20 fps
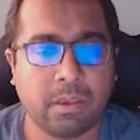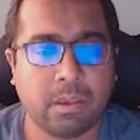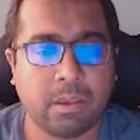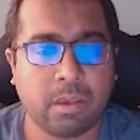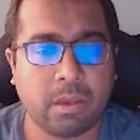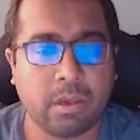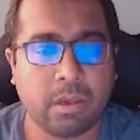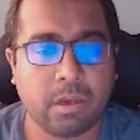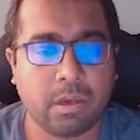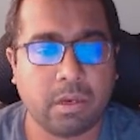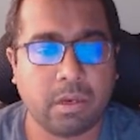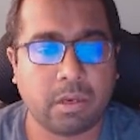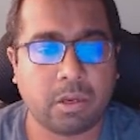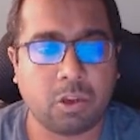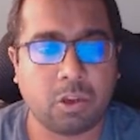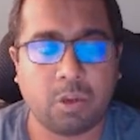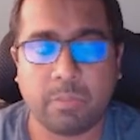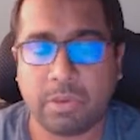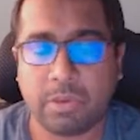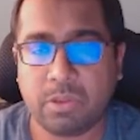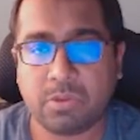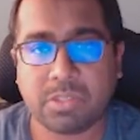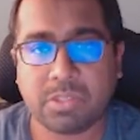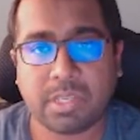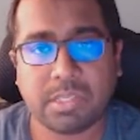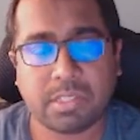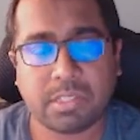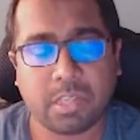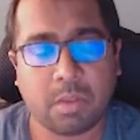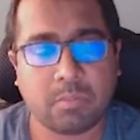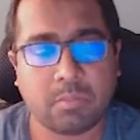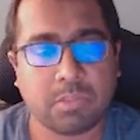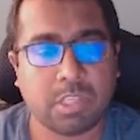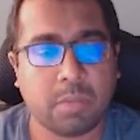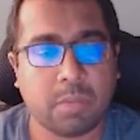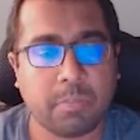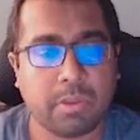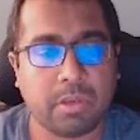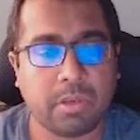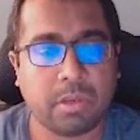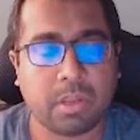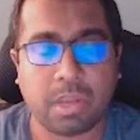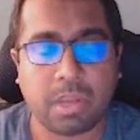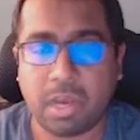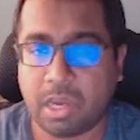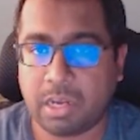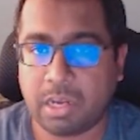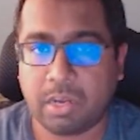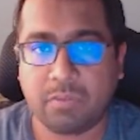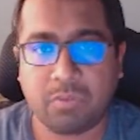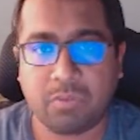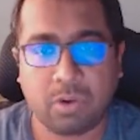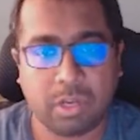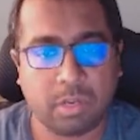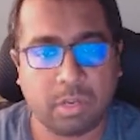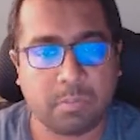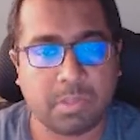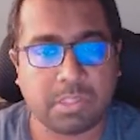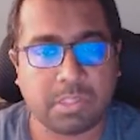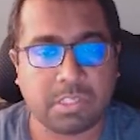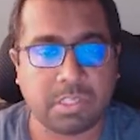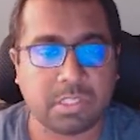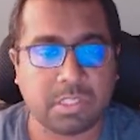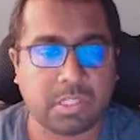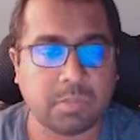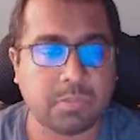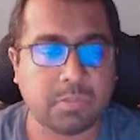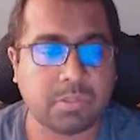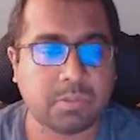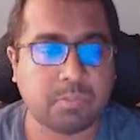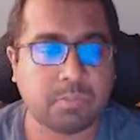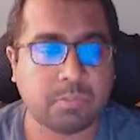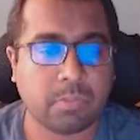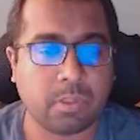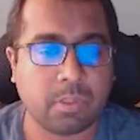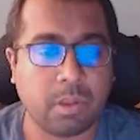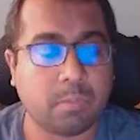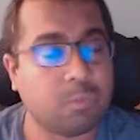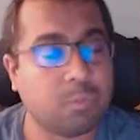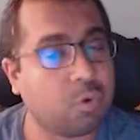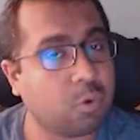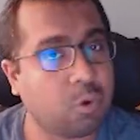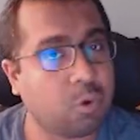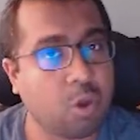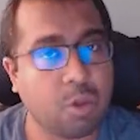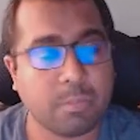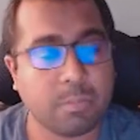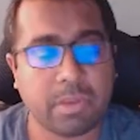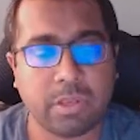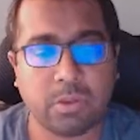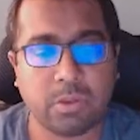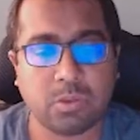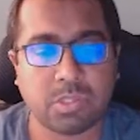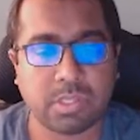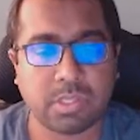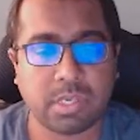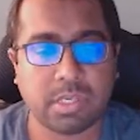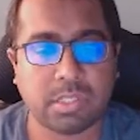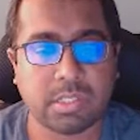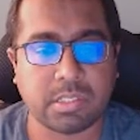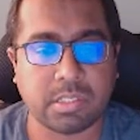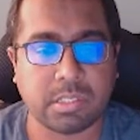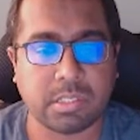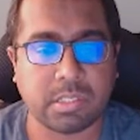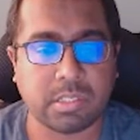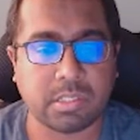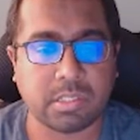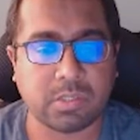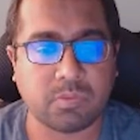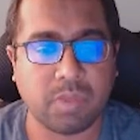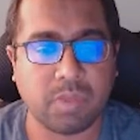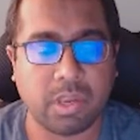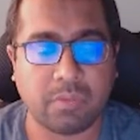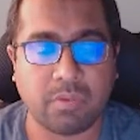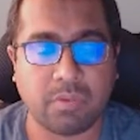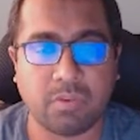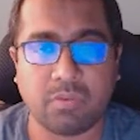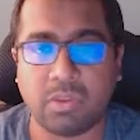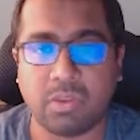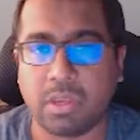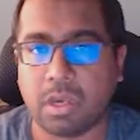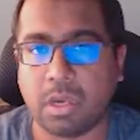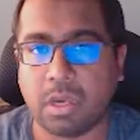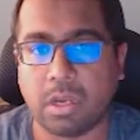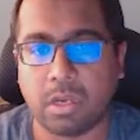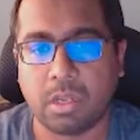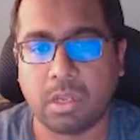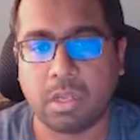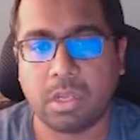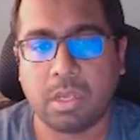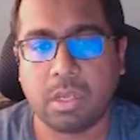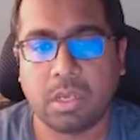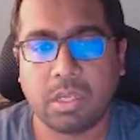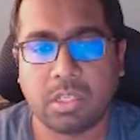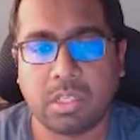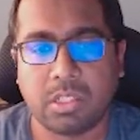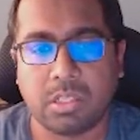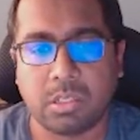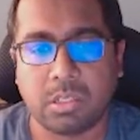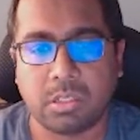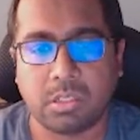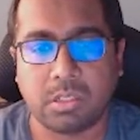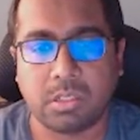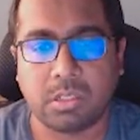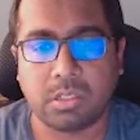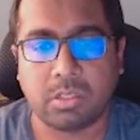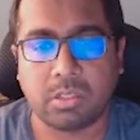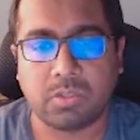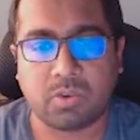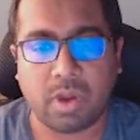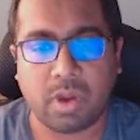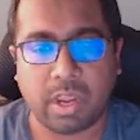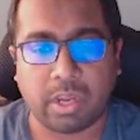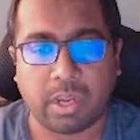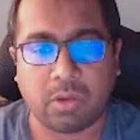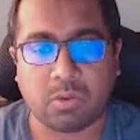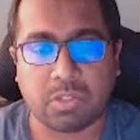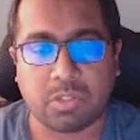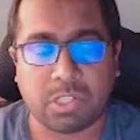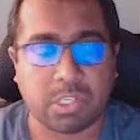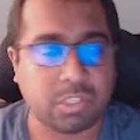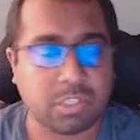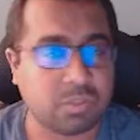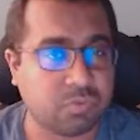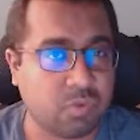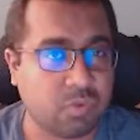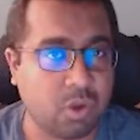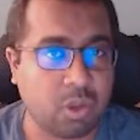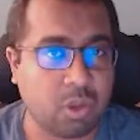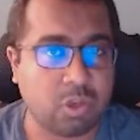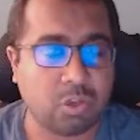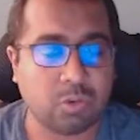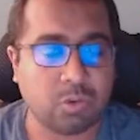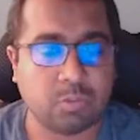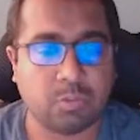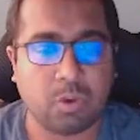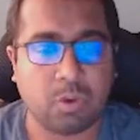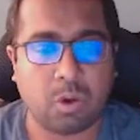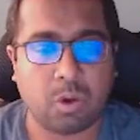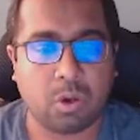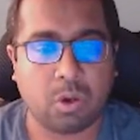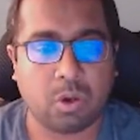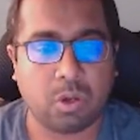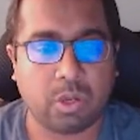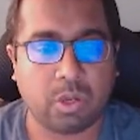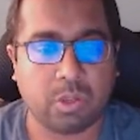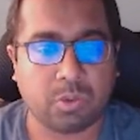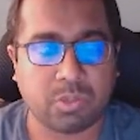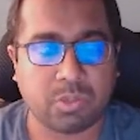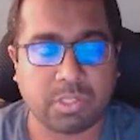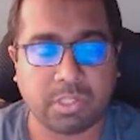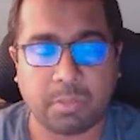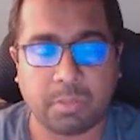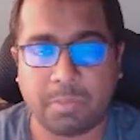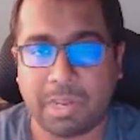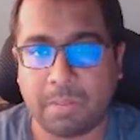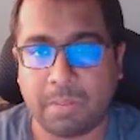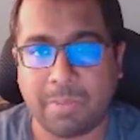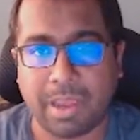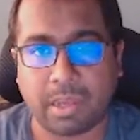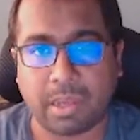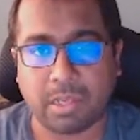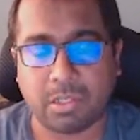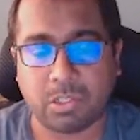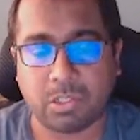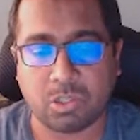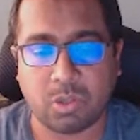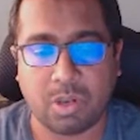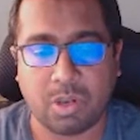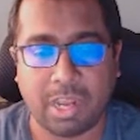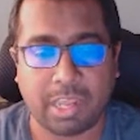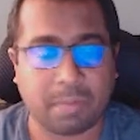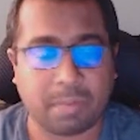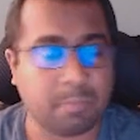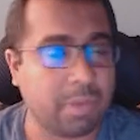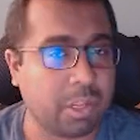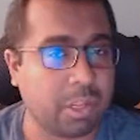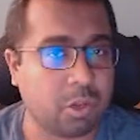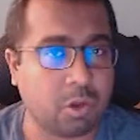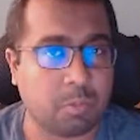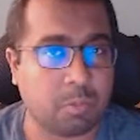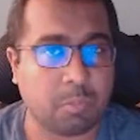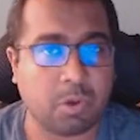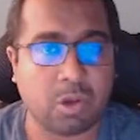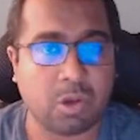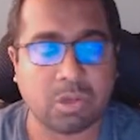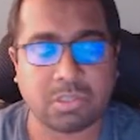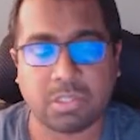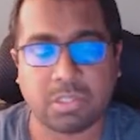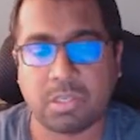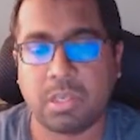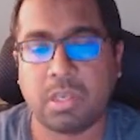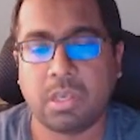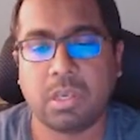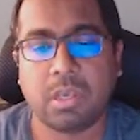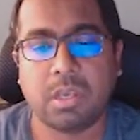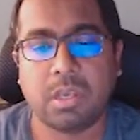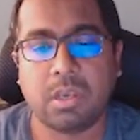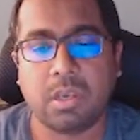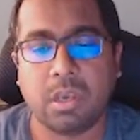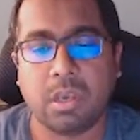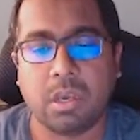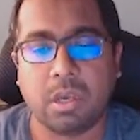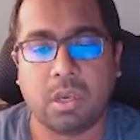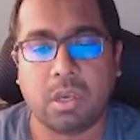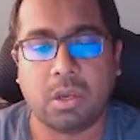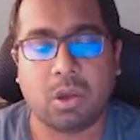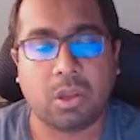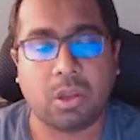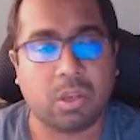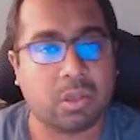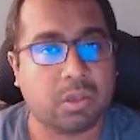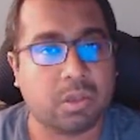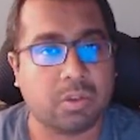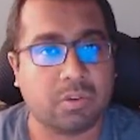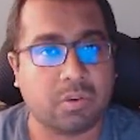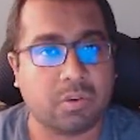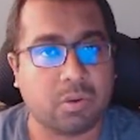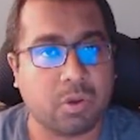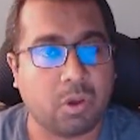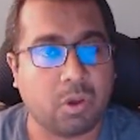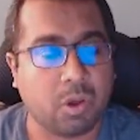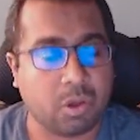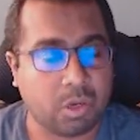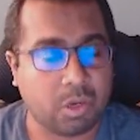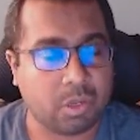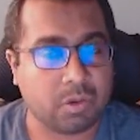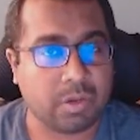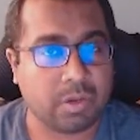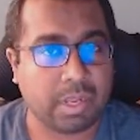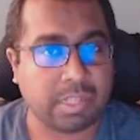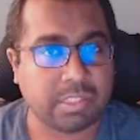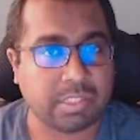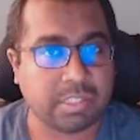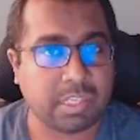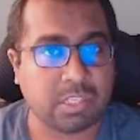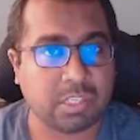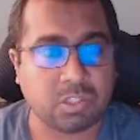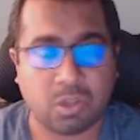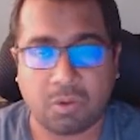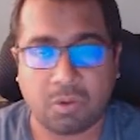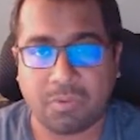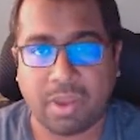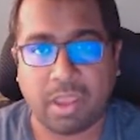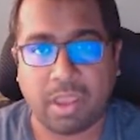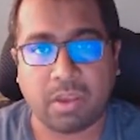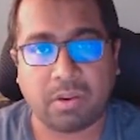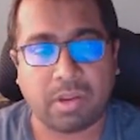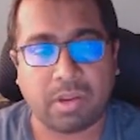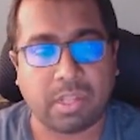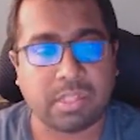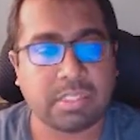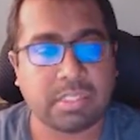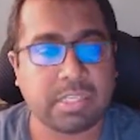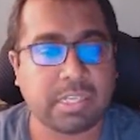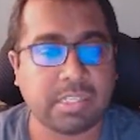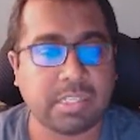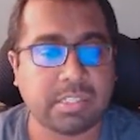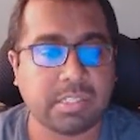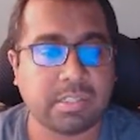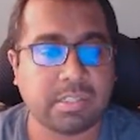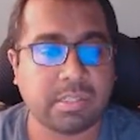A common use case comes up in car infotainment systems. A more common use case is whenever we are trying to change volume or using the playback control like play or pause on our headsets or via our headsets.